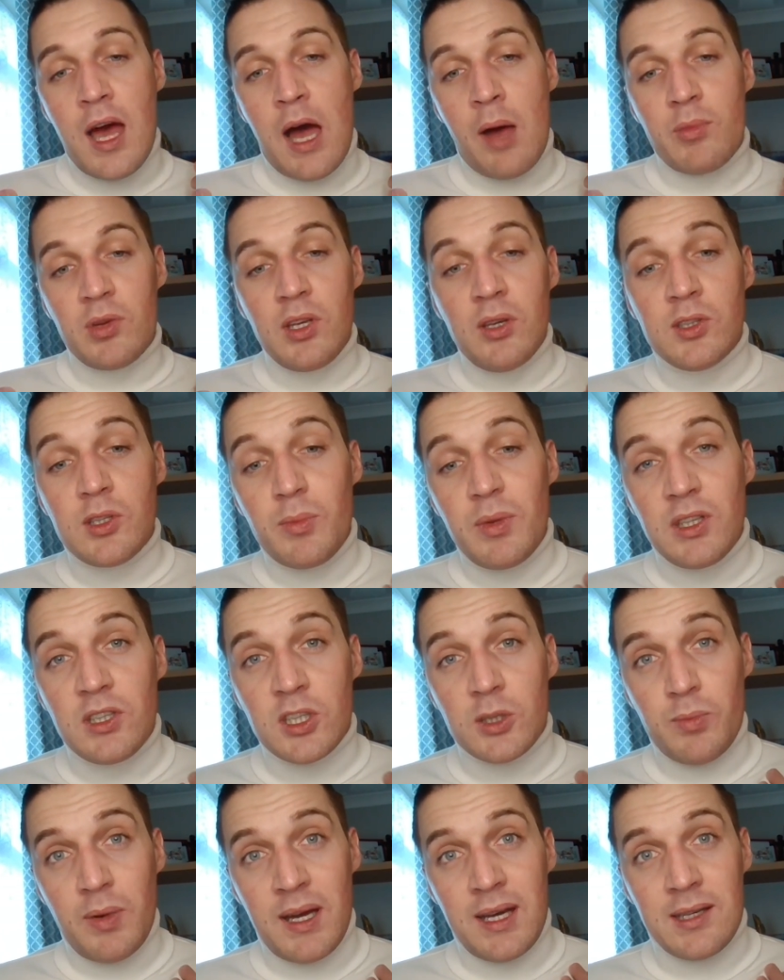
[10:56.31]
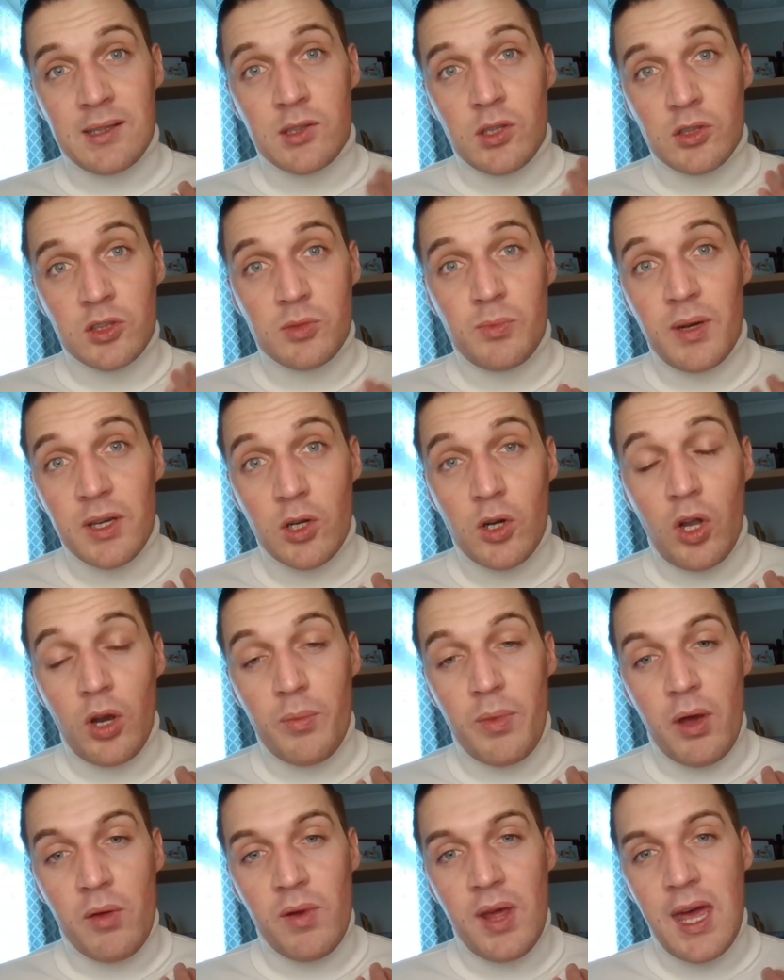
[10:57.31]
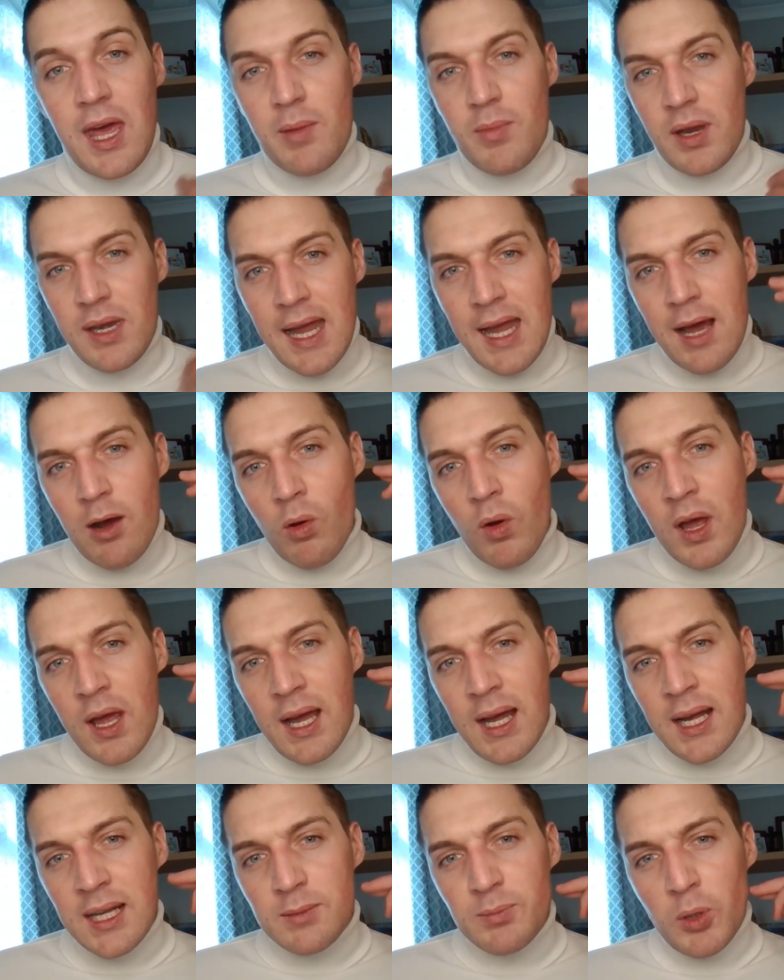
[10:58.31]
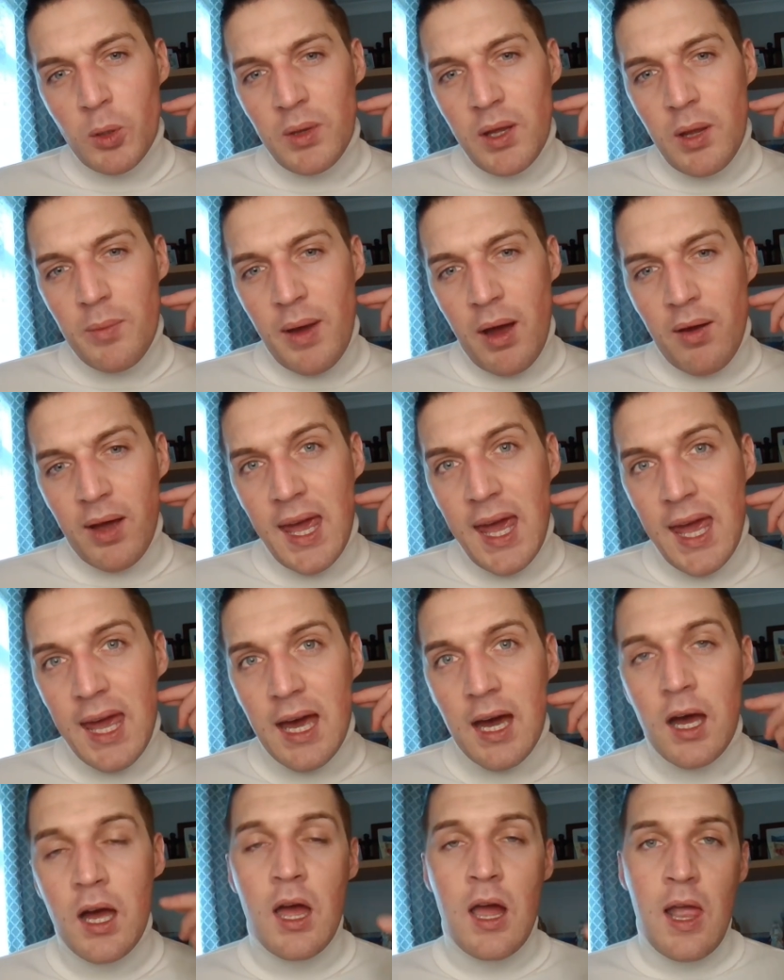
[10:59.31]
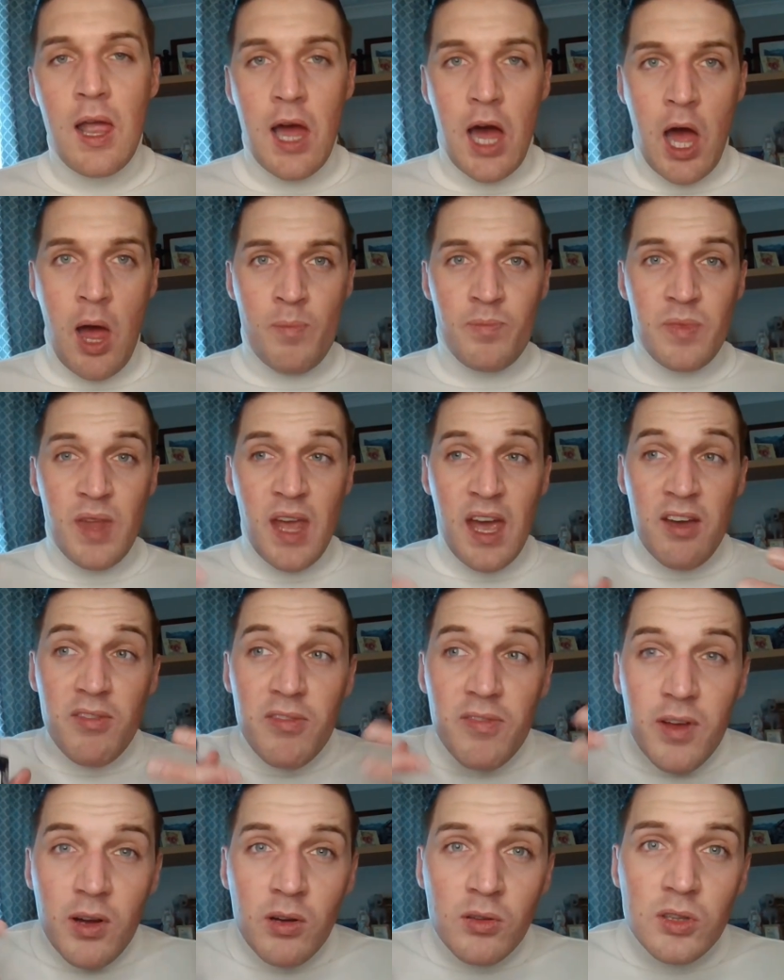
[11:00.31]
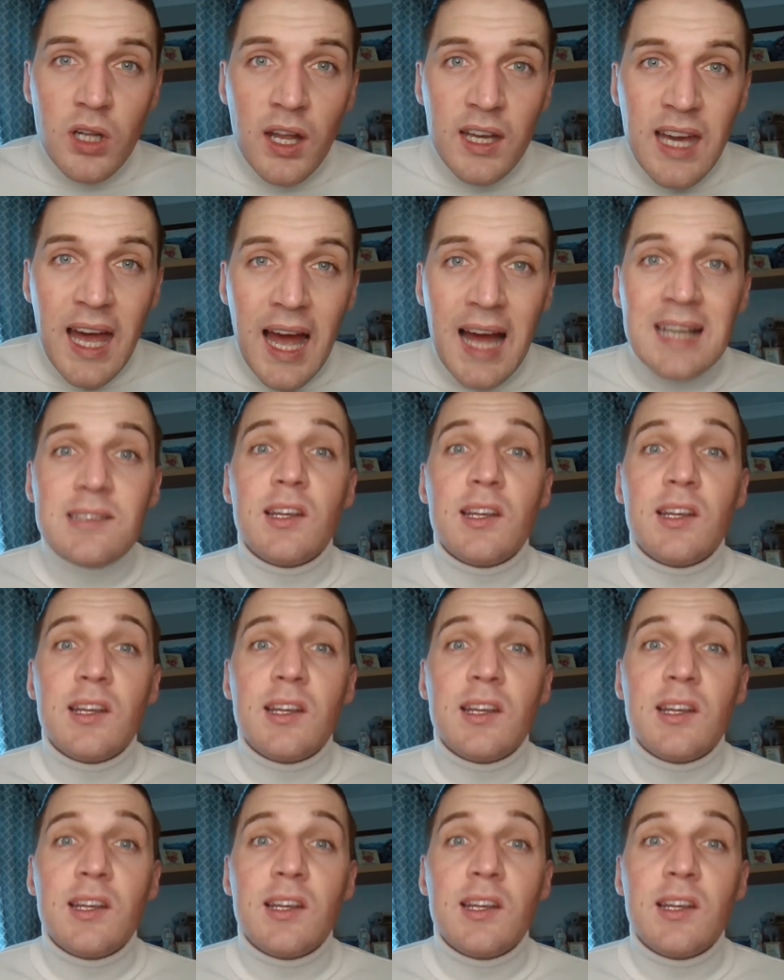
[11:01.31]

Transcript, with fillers: Um, it used to be just past onto my collarbone here, but now it's probably about here. Um, it feels like it